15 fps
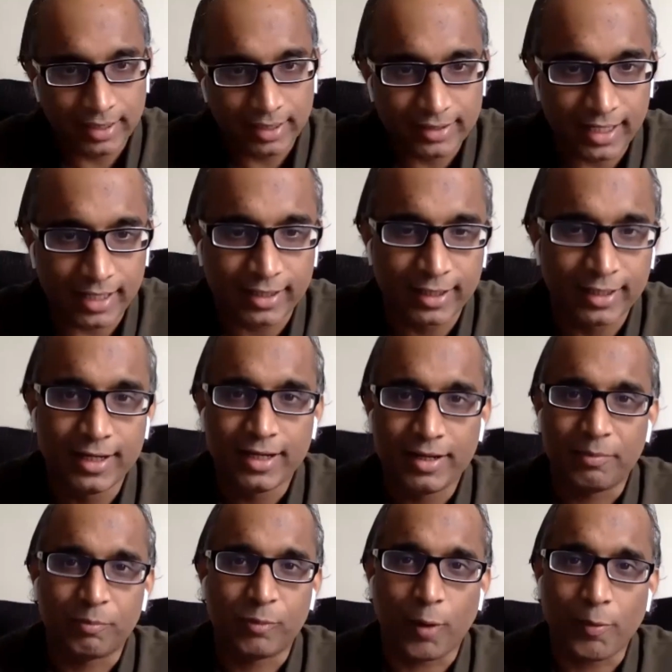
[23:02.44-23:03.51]
one thing that
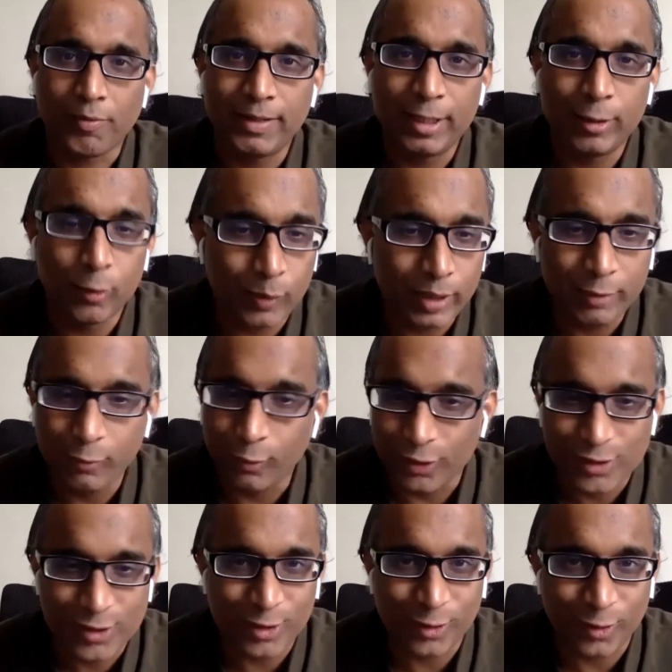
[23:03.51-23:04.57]
probably nobody
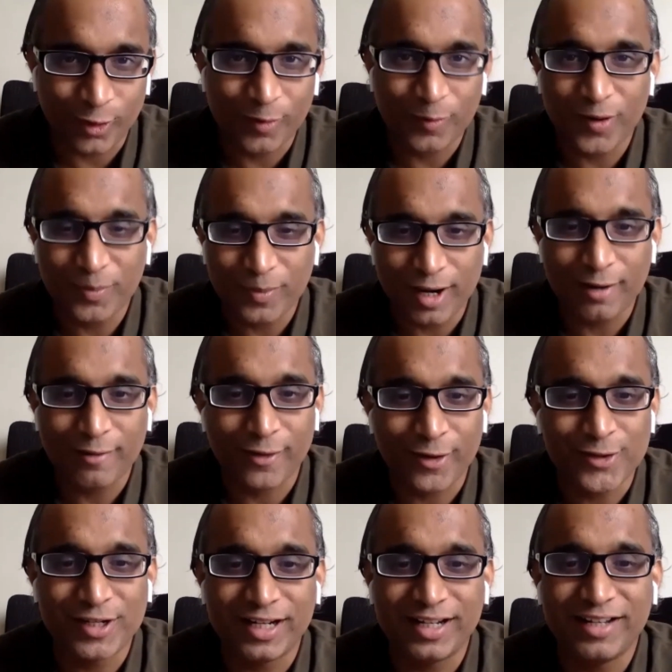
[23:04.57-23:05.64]
wants to talk about, but
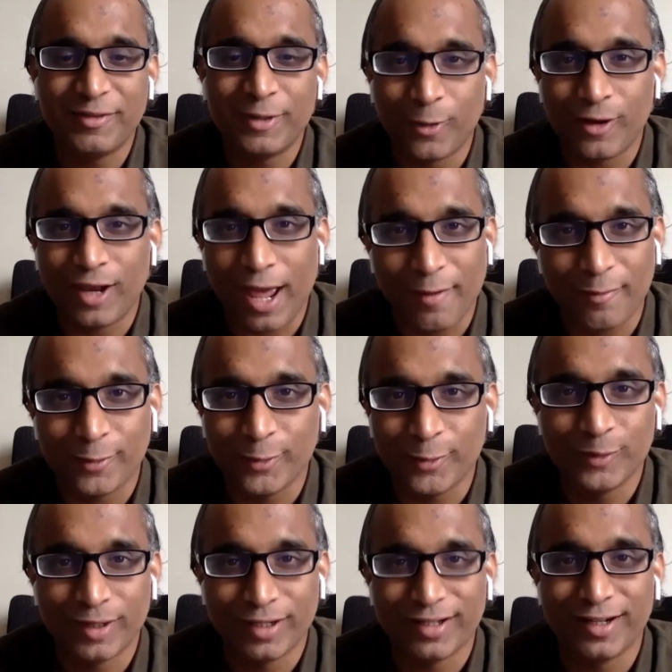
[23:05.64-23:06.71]
unfortunately we all have
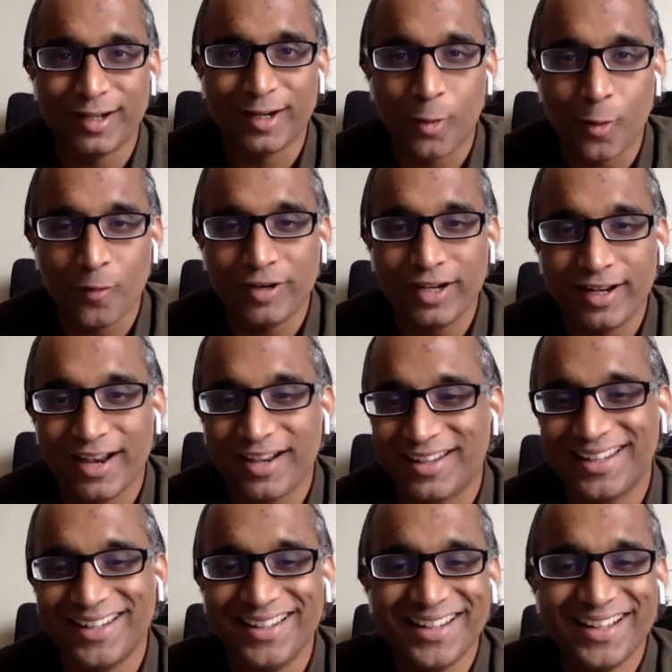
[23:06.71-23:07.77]
to,
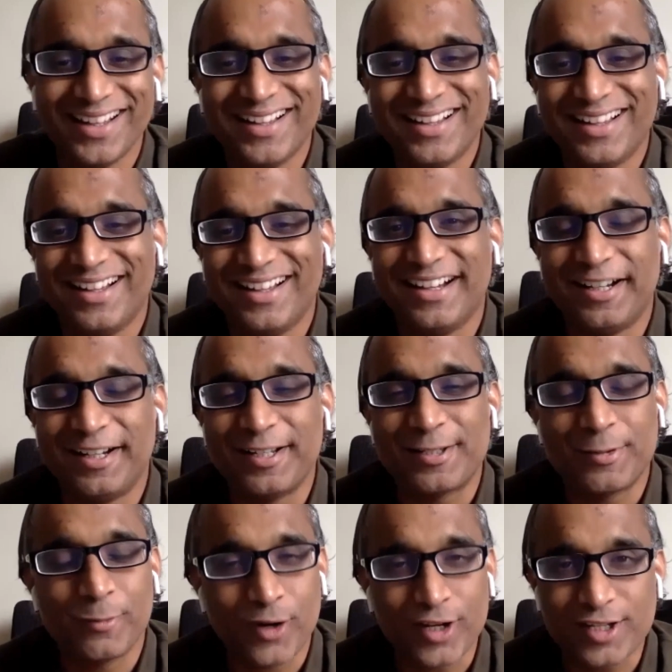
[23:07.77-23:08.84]
COVID-19.
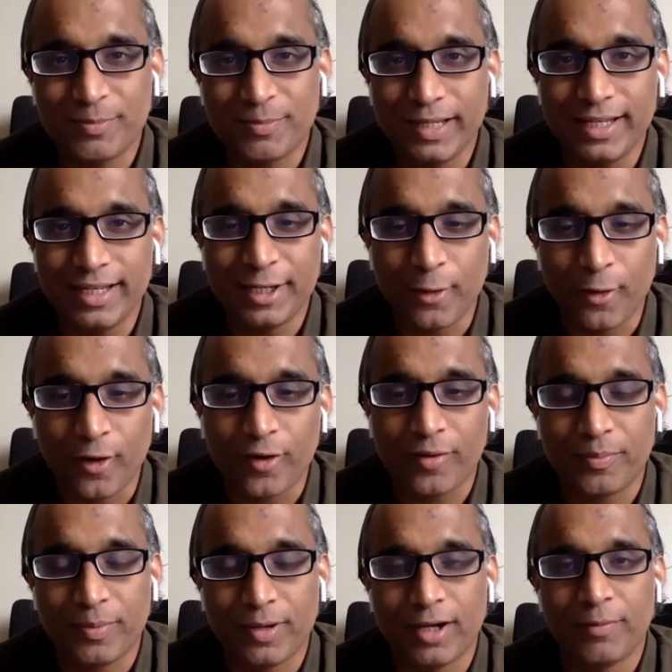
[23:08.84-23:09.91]
So what's been
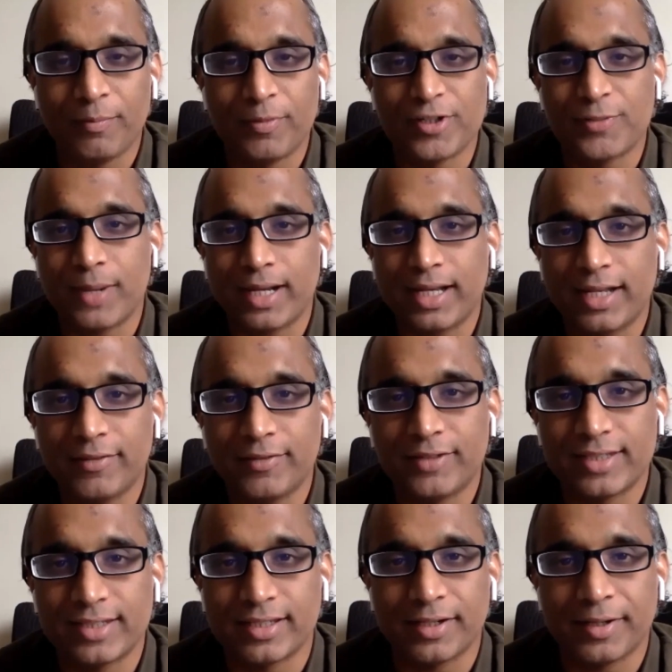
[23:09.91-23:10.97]
your
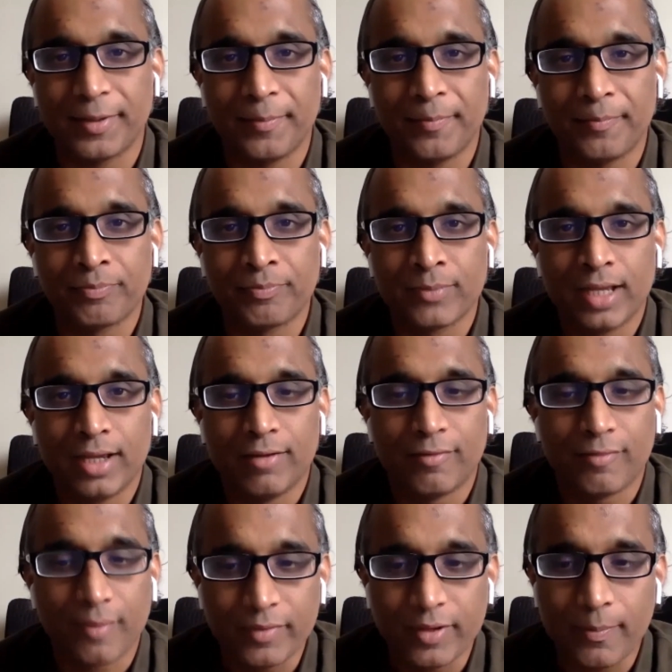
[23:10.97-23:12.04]
perspectives
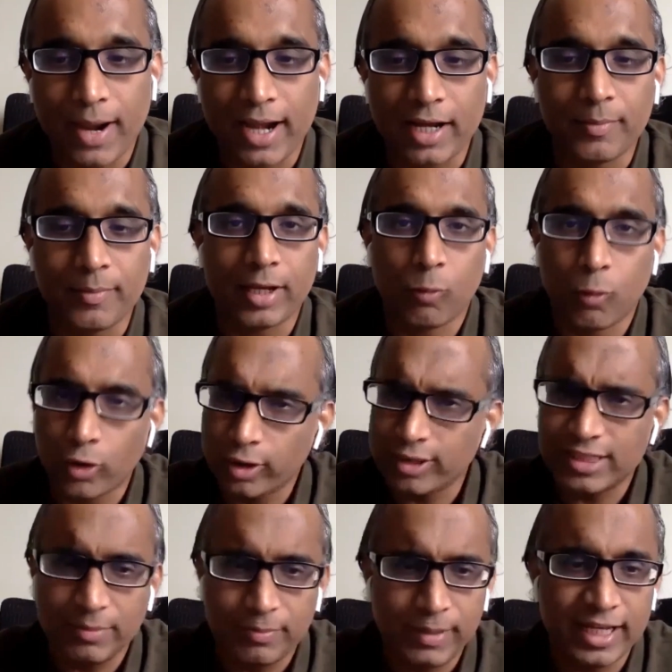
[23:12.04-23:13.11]
from the pandemic? What
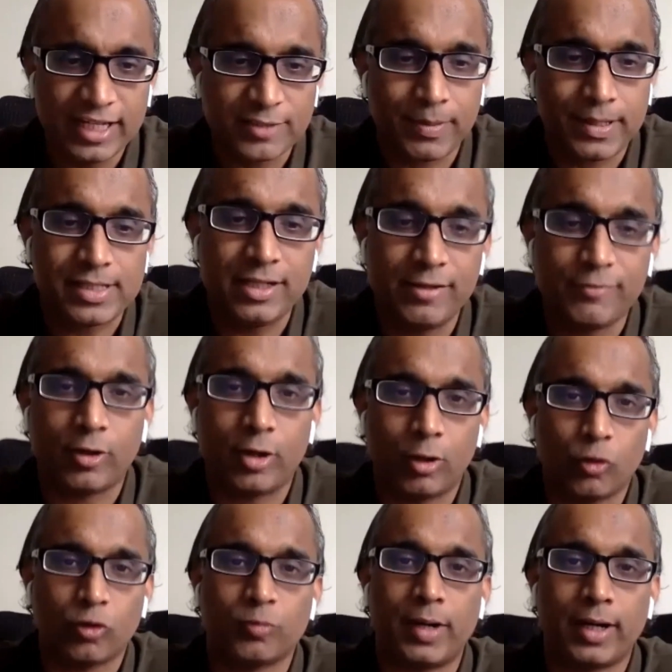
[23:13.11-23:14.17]
does it mean, especially for
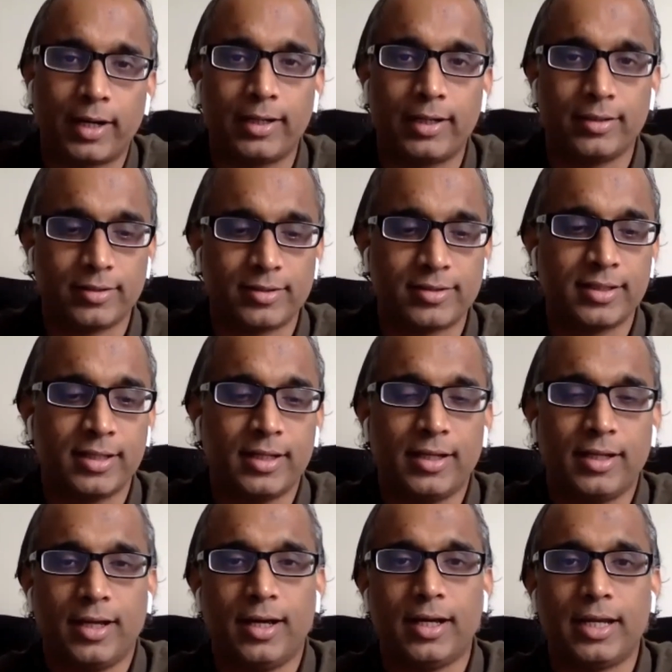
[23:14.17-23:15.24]
growth marketers,
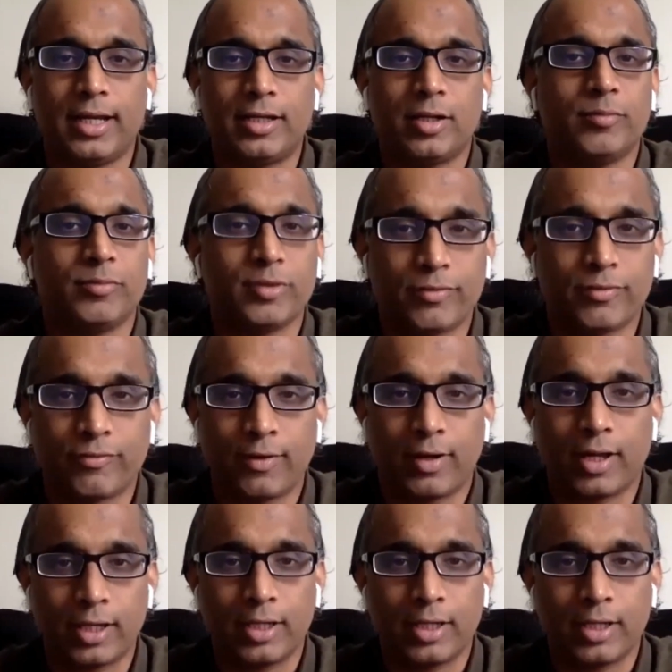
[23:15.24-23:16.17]
in terms of